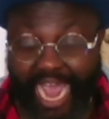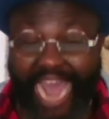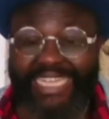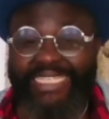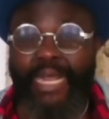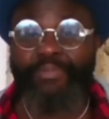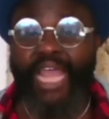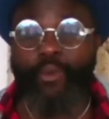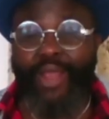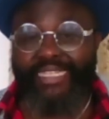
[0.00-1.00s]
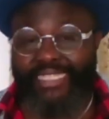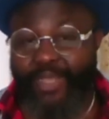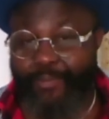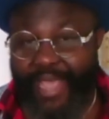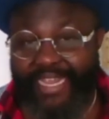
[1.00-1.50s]
At the same time, we are
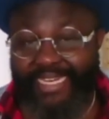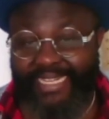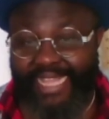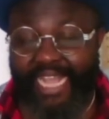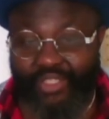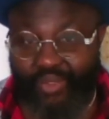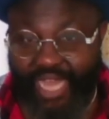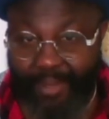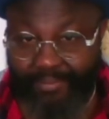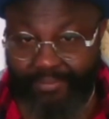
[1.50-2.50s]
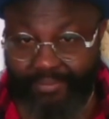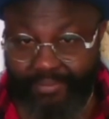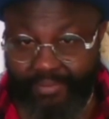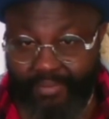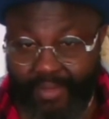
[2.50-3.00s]
still paying the tax to them,
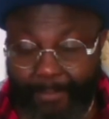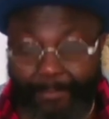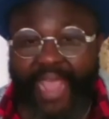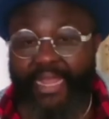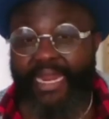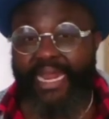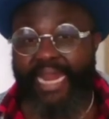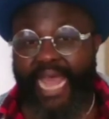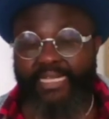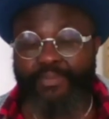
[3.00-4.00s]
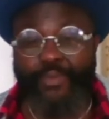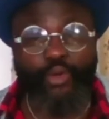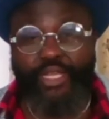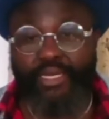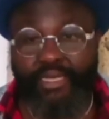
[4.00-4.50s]
buying a land,
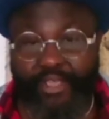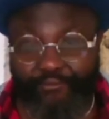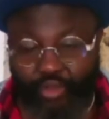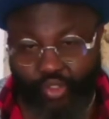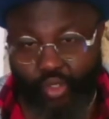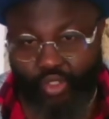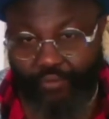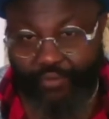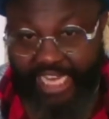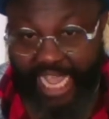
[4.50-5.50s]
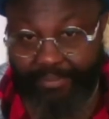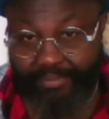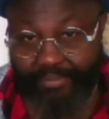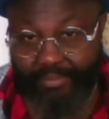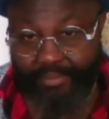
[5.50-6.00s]
building infrastructure for
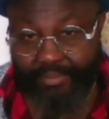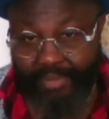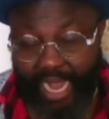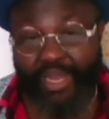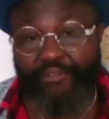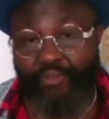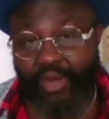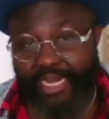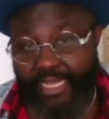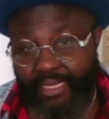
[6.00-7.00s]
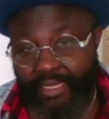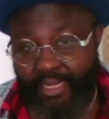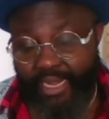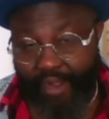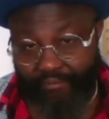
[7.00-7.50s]
them. How many Fulani
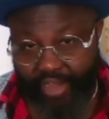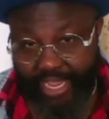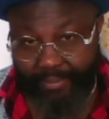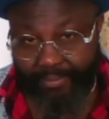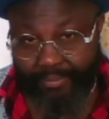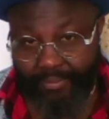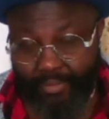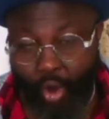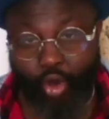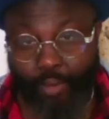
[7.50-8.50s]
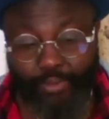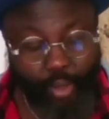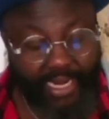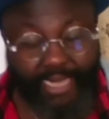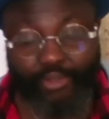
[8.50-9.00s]
have came or come to
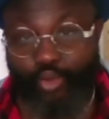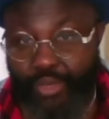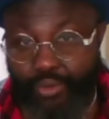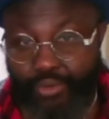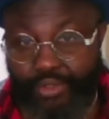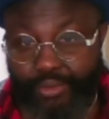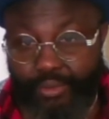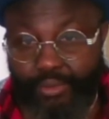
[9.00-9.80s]
our land to build.